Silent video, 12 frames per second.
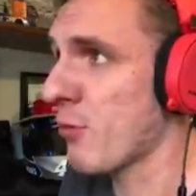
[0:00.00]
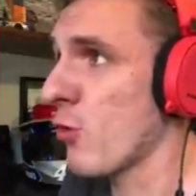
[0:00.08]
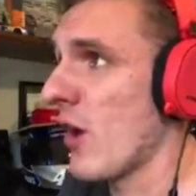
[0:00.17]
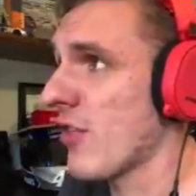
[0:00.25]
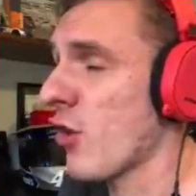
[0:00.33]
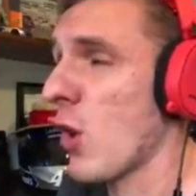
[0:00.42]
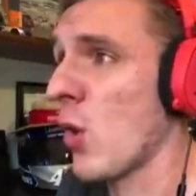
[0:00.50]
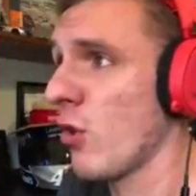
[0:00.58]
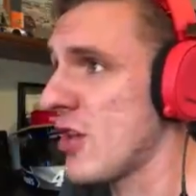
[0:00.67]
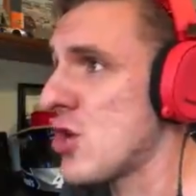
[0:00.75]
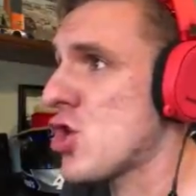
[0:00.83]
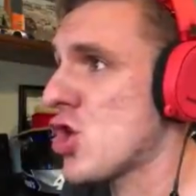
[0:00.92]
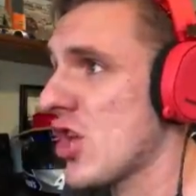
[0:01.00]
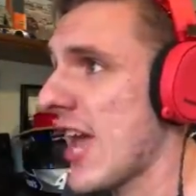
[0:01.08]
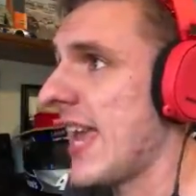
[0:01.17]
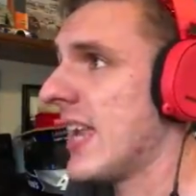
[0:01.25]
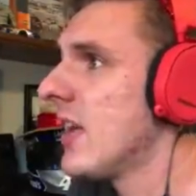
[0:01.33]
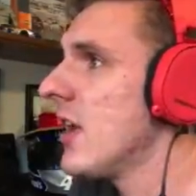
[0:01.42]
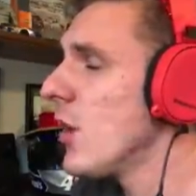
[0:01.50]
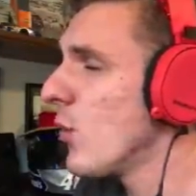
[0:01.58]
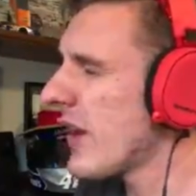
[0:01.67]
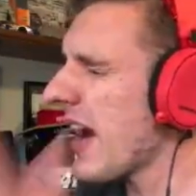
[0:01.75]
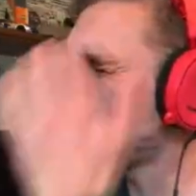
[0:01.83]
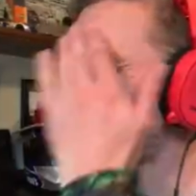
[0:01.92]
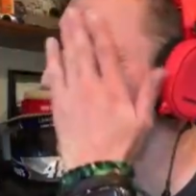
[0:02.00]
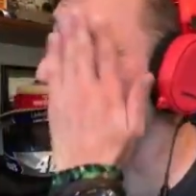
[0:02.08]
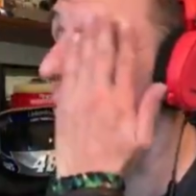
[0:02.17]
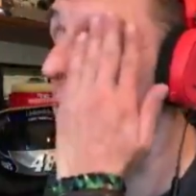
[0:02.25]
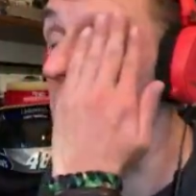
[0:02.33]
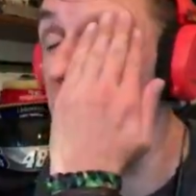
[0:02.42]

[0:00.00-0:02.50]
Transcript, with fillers: up to us. Holy shit! We got 4